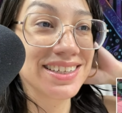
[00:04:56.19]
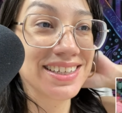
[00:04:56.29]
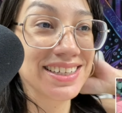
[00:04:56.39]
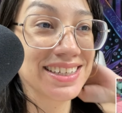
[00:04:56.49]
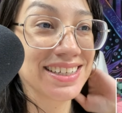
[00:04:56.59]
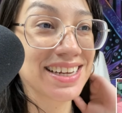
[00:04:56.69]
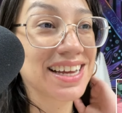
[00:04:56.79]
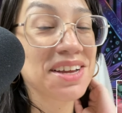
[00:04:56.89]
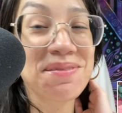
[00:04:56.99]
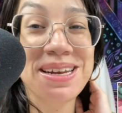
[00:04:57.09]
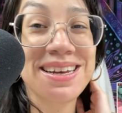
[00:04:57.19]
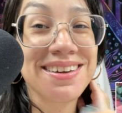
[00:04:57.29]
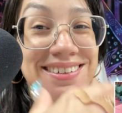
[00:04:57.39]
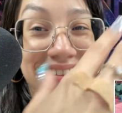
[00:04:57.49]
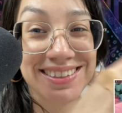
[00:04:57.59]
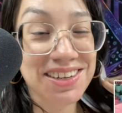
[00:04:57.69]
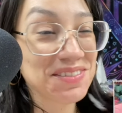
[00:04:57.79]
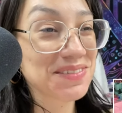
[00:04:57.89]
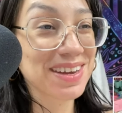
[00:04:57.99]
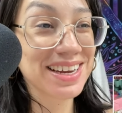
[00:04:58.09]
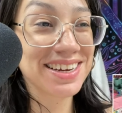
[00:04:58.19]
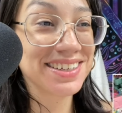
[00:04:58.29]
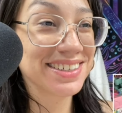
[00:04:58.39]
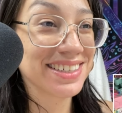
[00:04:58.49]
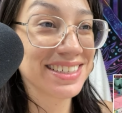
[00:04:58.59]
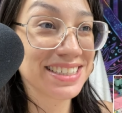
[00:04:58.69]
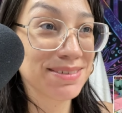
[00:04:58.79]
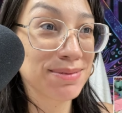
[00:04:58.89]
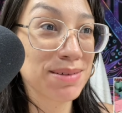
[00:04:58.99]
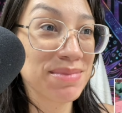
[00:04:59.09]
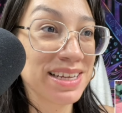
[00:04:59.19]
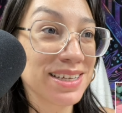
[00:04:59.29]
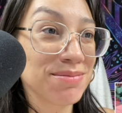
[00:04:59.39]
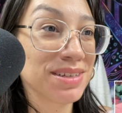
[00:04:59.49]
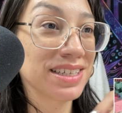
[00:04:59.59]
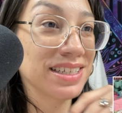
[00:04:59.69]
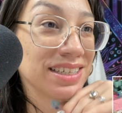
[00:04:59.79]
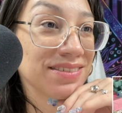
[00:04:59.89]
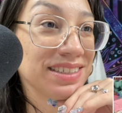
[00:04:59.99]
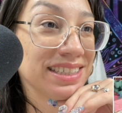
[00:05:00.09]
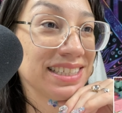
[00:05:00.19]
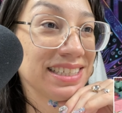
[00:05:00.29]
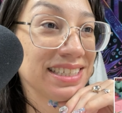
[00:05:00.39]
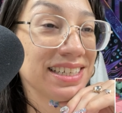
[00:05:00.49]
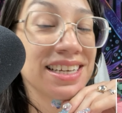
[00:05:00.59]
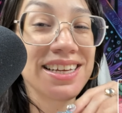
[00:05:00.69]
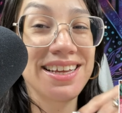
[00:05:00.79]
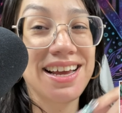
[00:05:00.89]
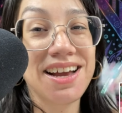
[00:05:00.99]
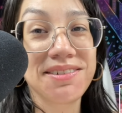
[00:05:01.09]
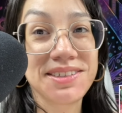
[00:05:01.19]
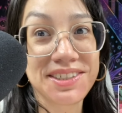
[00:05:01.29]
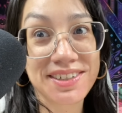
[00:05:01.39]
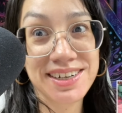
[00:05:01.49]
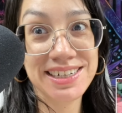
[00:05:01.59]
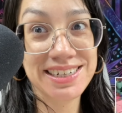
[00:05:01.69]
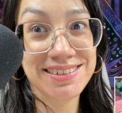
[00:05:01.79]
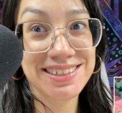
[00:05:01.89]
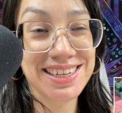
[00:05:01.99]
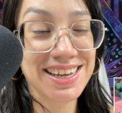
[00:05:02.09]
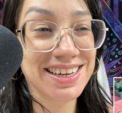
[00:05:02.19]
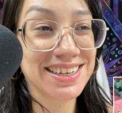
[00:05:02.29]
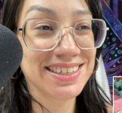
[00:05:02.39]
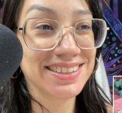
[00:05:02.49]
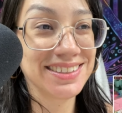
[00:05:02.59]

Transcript: and I had my nails, I mean, my hair done and my makeup done and everything. I was trying out a cat eye